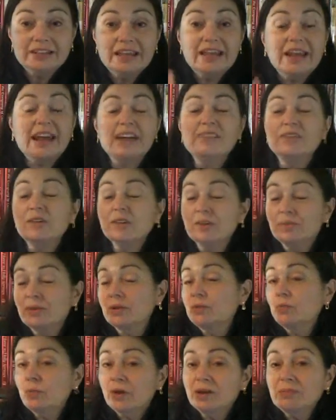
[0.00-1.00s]
And I've only
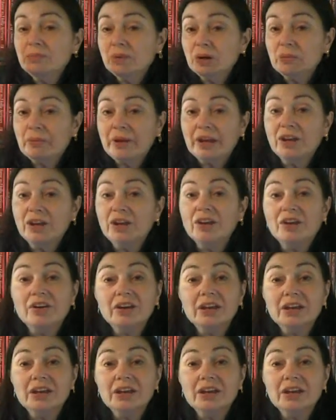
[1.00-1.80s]
read one book by her.